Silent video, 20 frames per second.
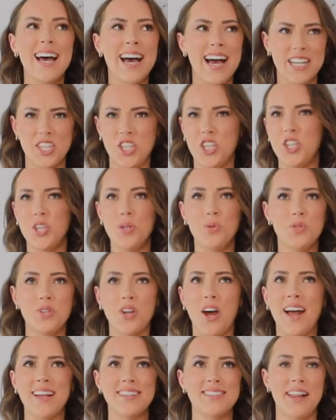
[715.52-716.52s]
I just used
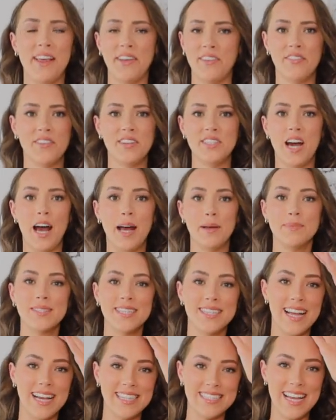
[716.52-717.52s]
nice like three times
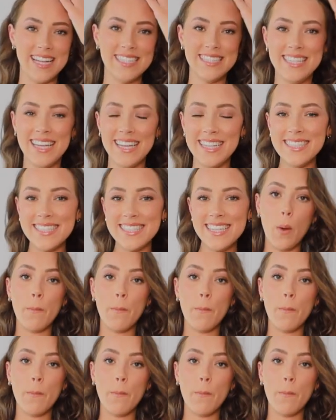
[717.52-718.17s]
in that sentence.